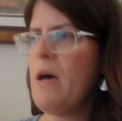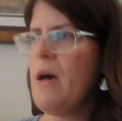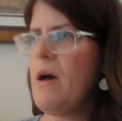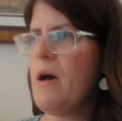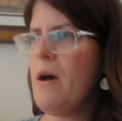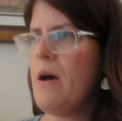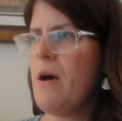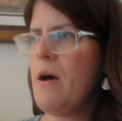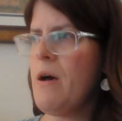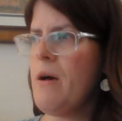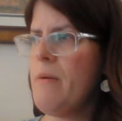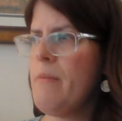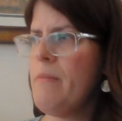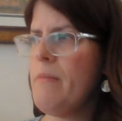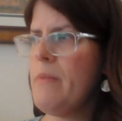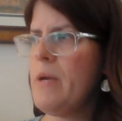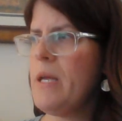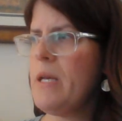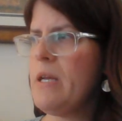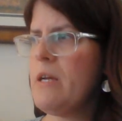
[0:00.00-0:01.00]

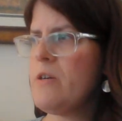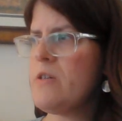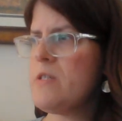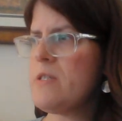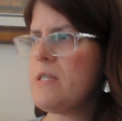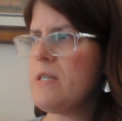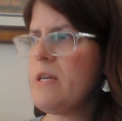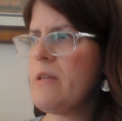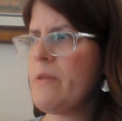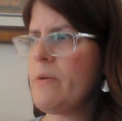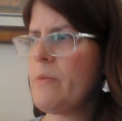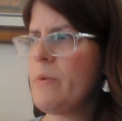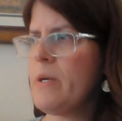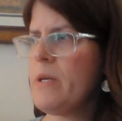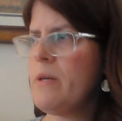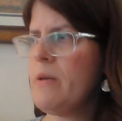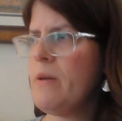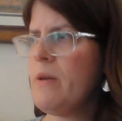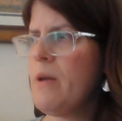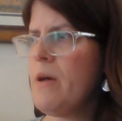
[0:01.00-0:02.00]
And here's another
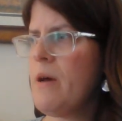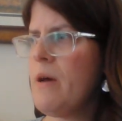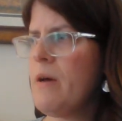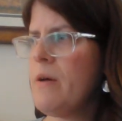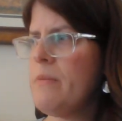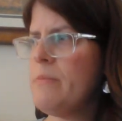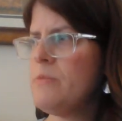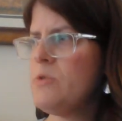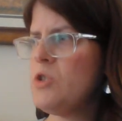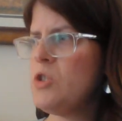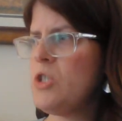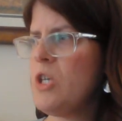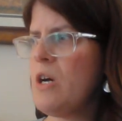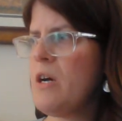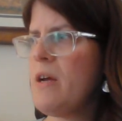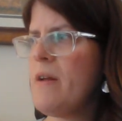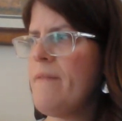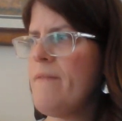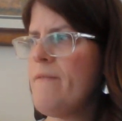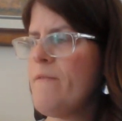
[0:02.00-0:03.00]
one, John